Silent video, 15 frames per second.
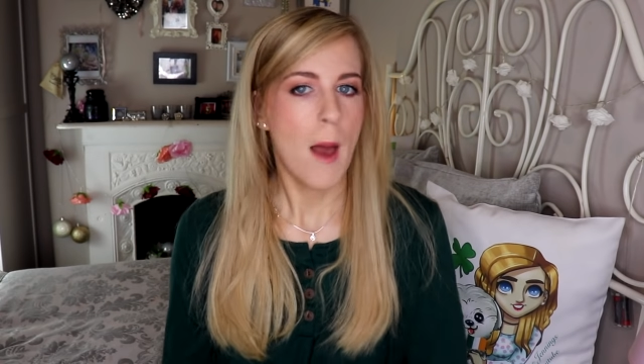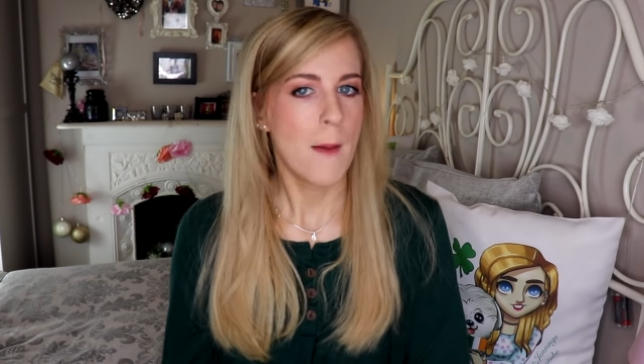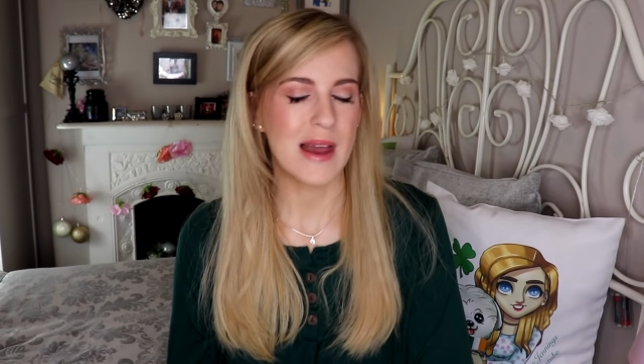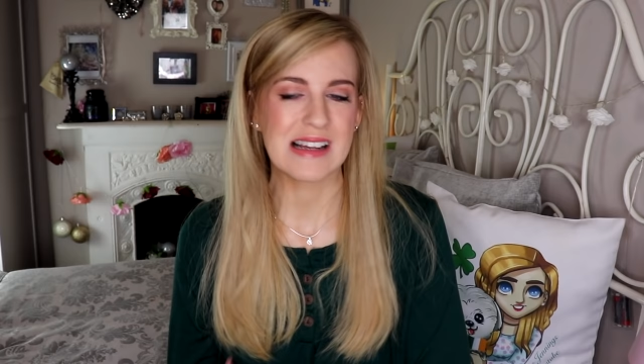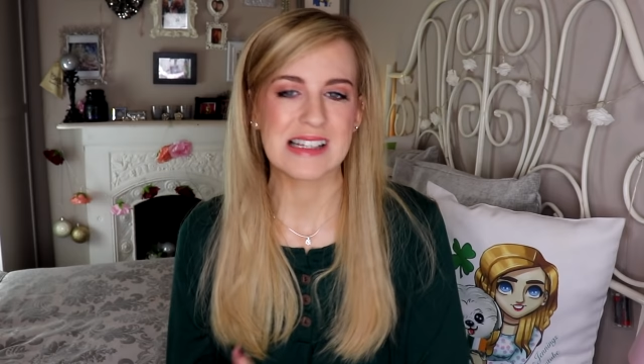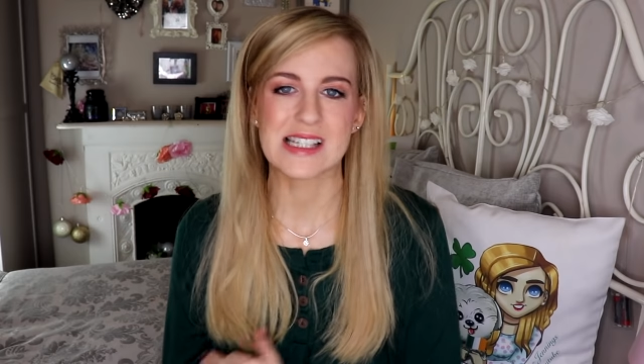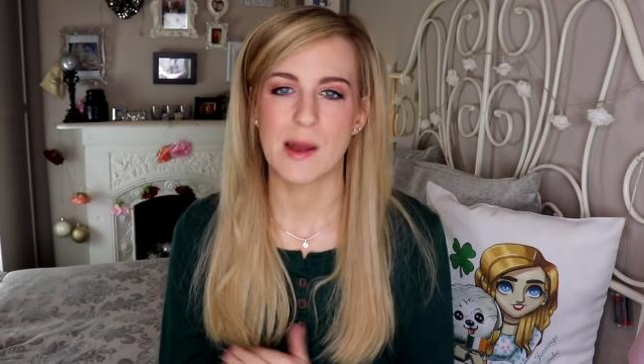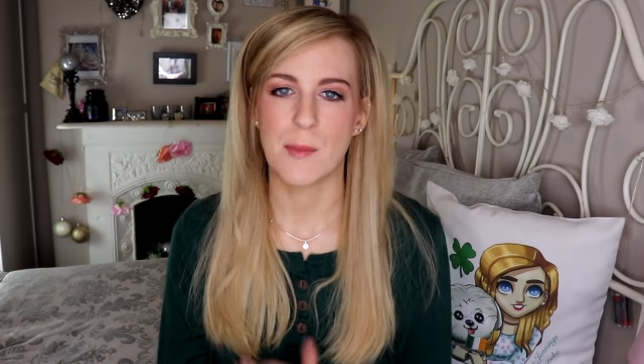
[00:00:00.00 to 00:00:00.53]

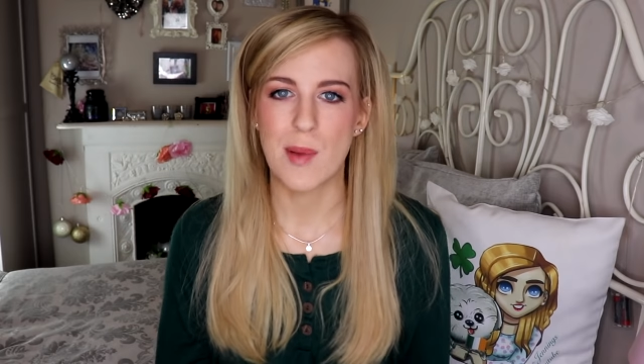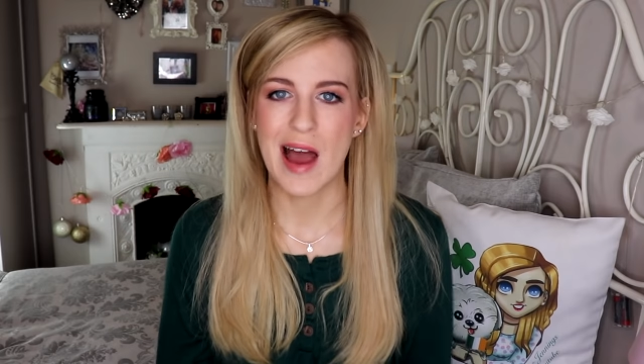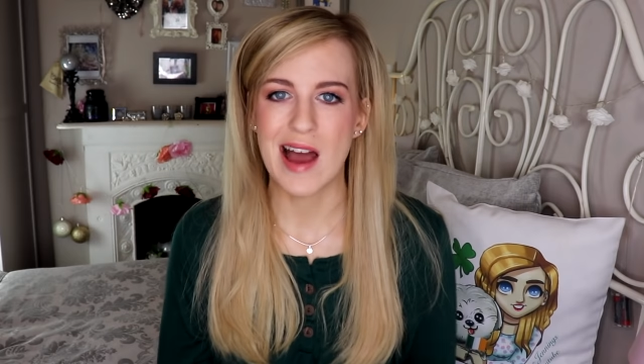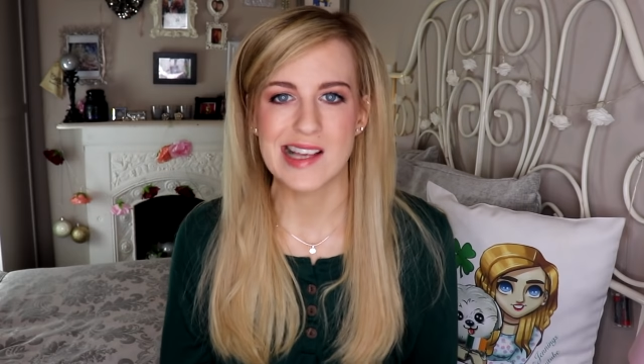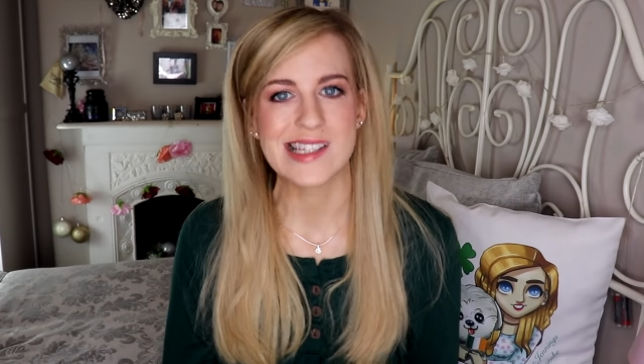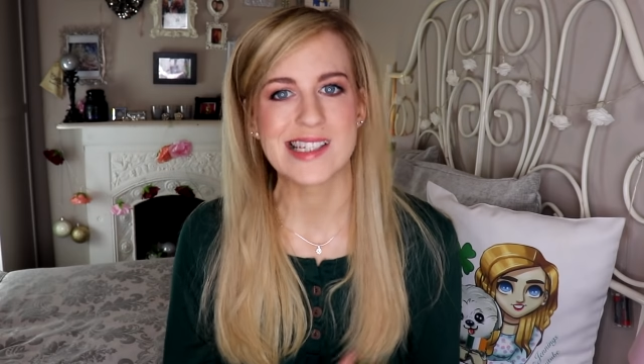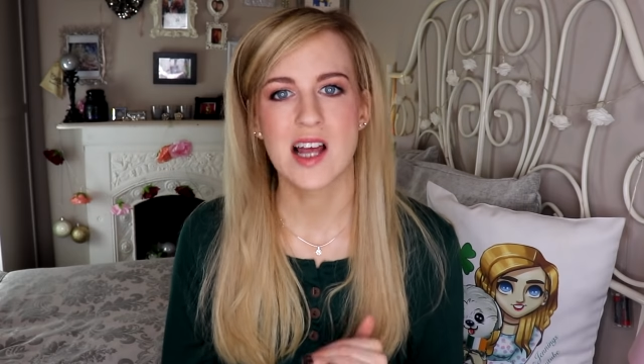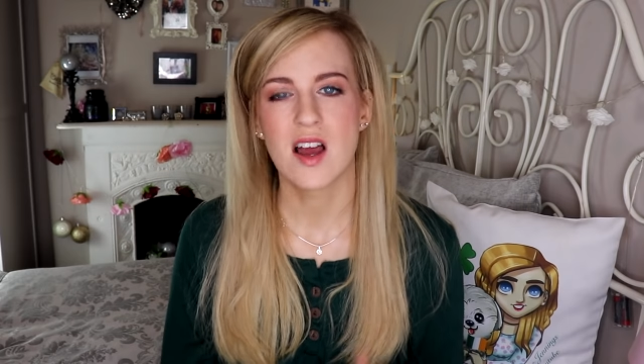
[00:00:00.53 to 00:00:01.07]
makes the
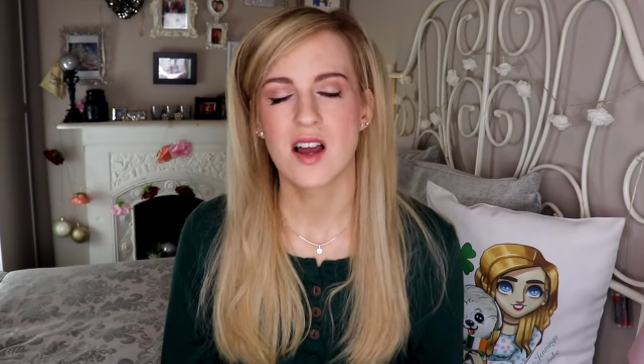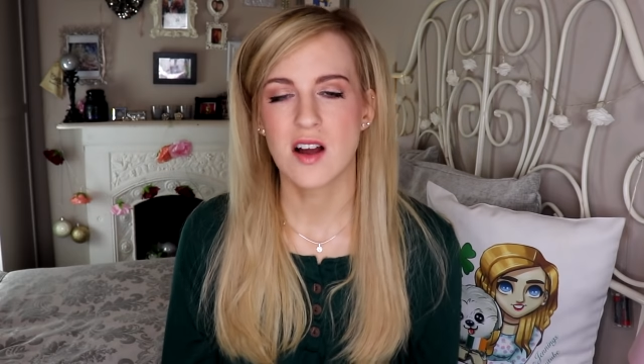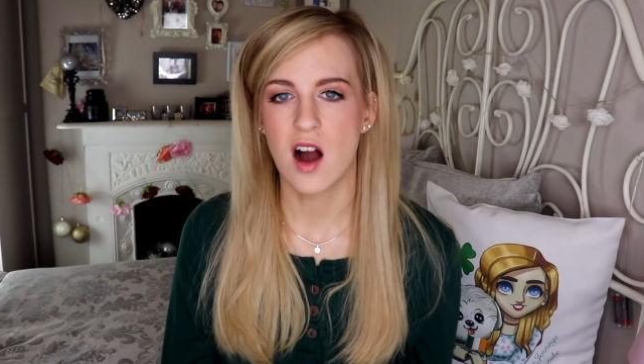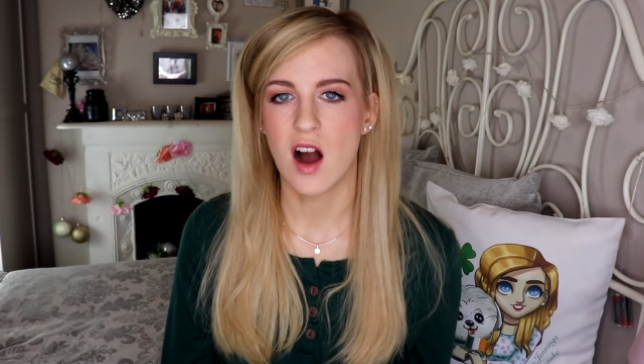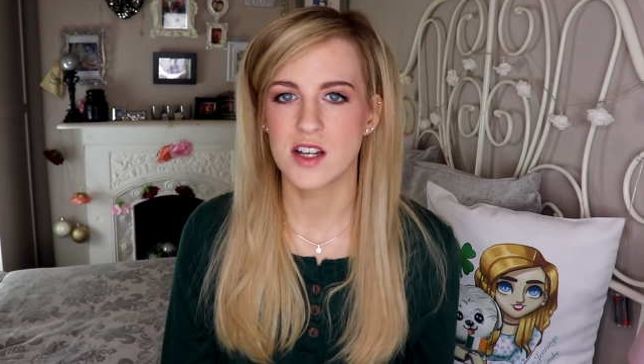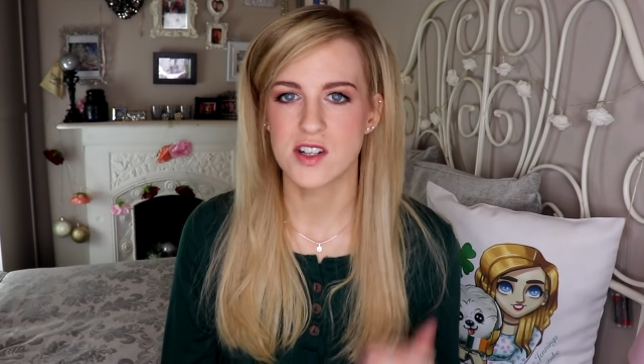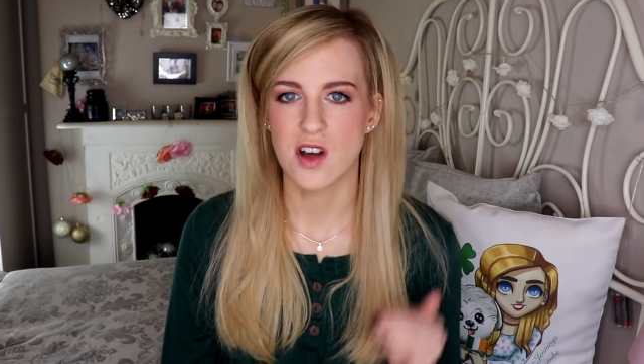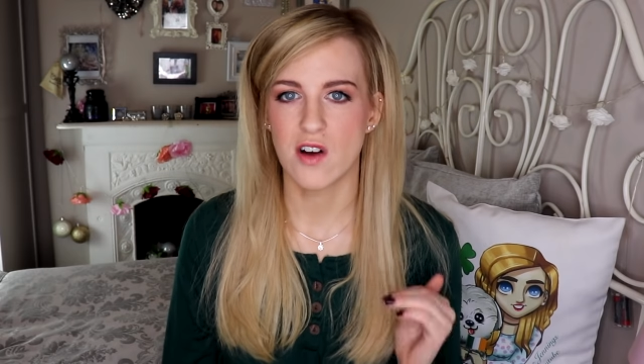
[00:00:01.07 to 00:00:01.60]
best
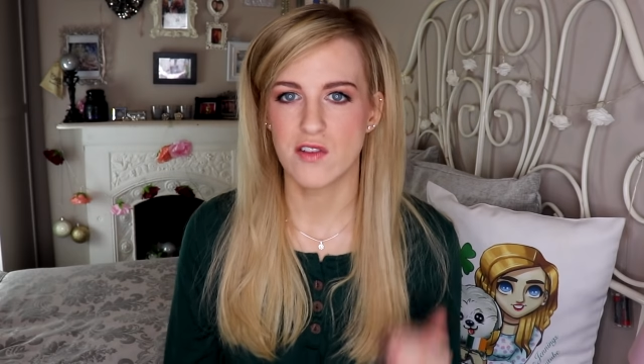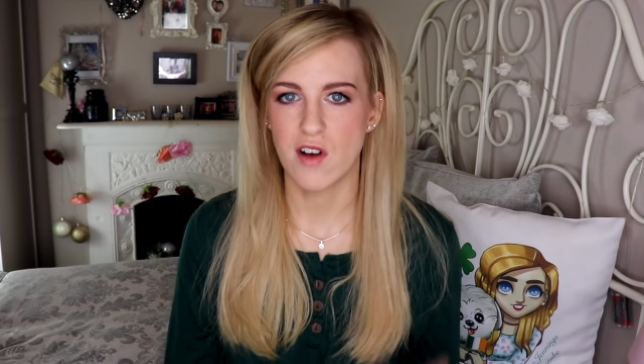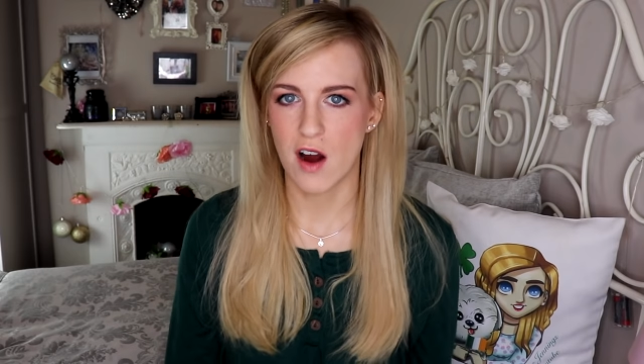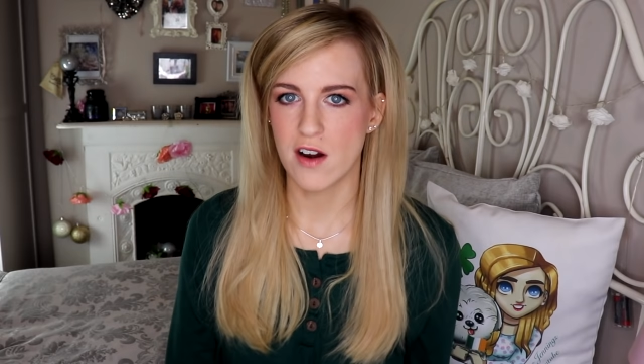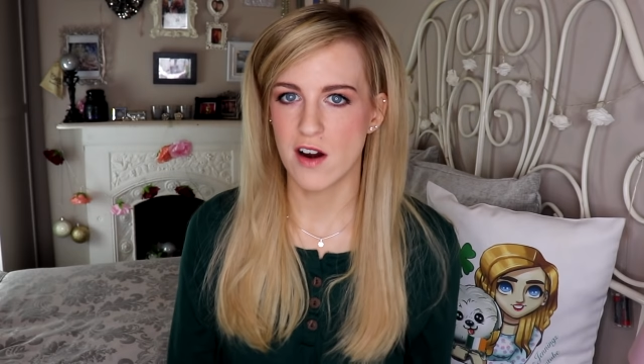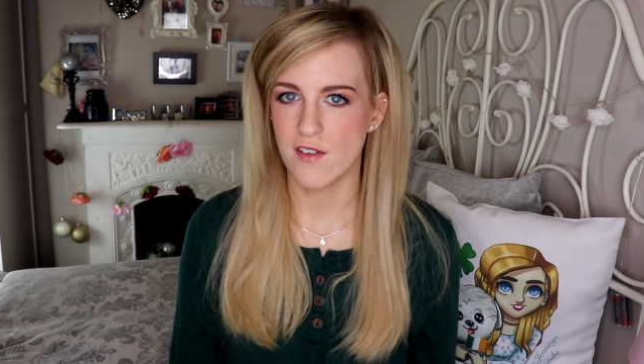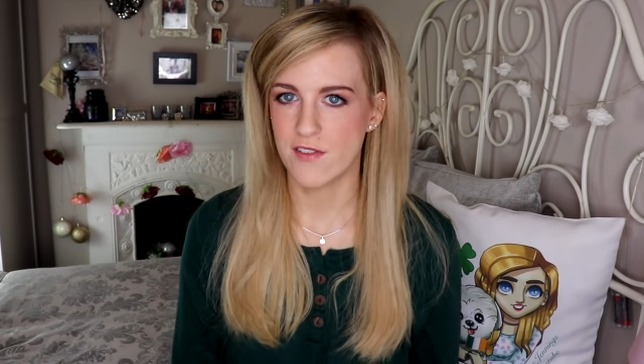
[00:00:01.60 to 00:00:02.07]
kind of horror